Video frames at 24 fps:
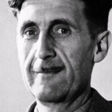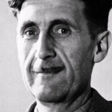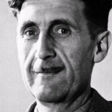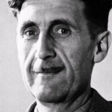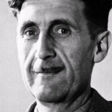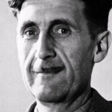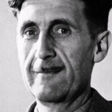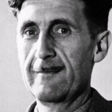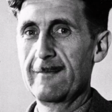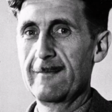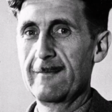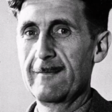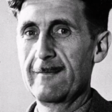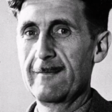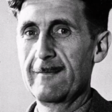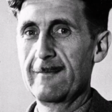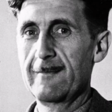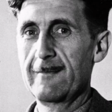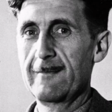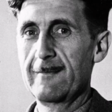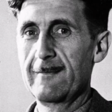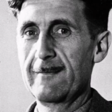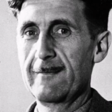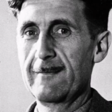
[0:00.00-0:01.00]

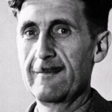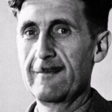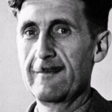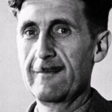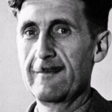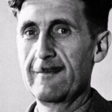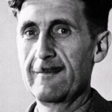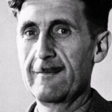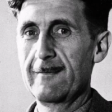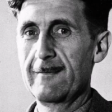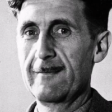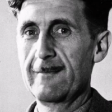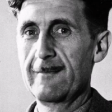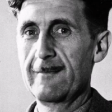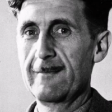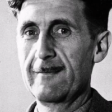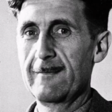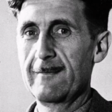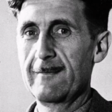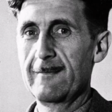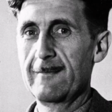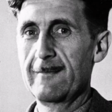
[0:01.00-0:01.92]
(no one is talking)